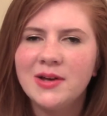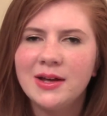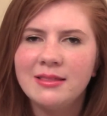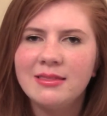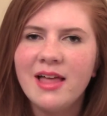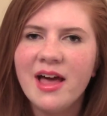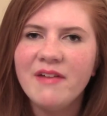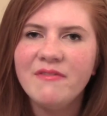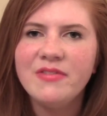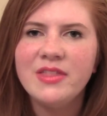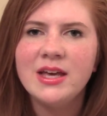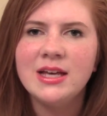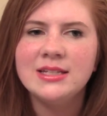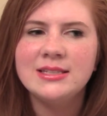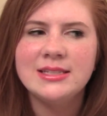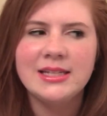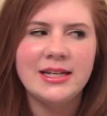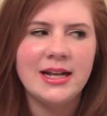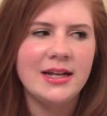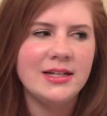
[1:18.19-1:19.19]
So I love
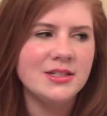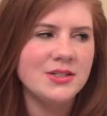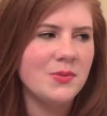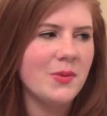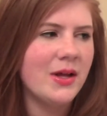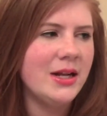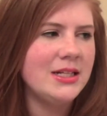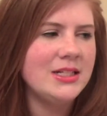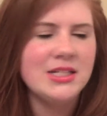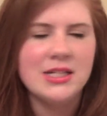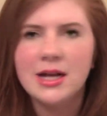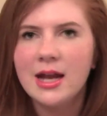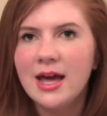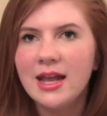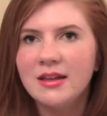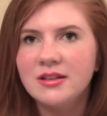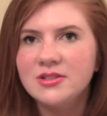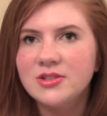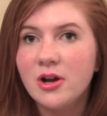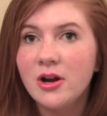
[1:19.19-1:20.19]
this, and I just wanted to
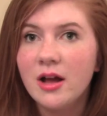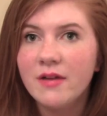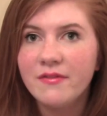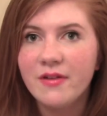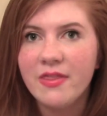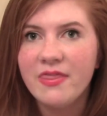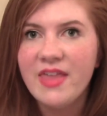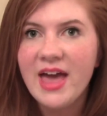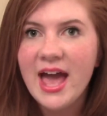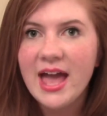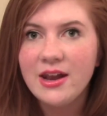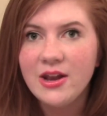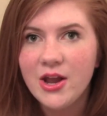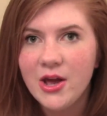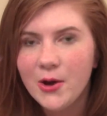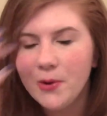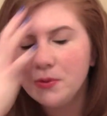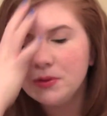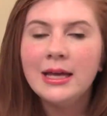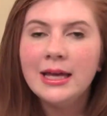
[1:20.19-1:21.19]
kind of start off on that
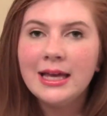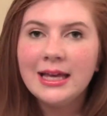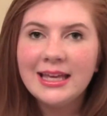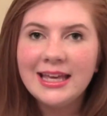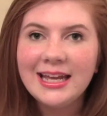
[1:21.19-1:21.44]
note.